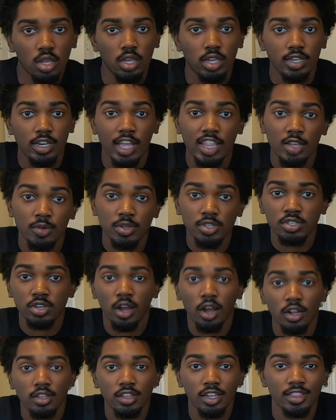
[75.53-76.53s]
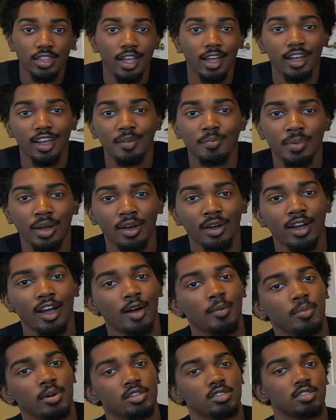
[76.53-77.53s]
Now that we talked a lot about how
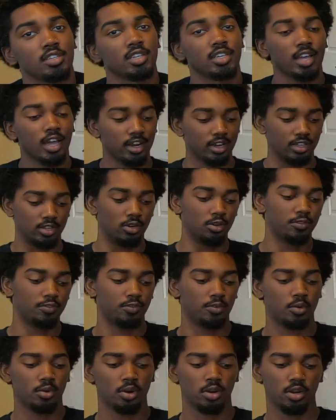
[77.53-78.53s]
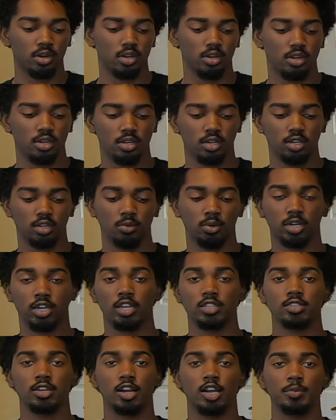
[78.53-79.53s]
much they kind of go for, we're going
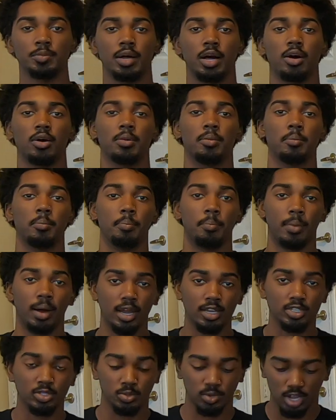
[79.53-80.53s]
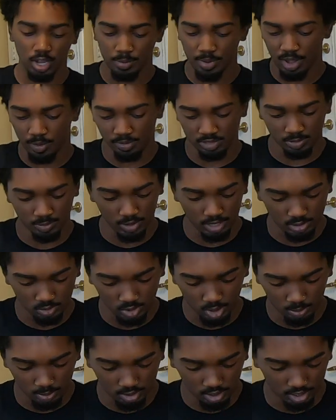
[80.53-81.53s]
to talk about my swap, how much my
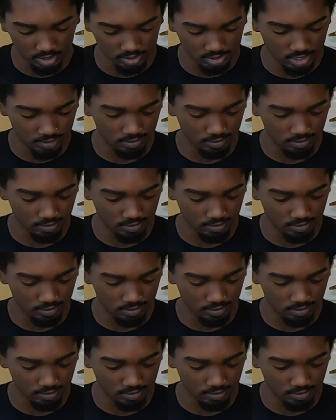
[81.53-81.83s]
swap costs and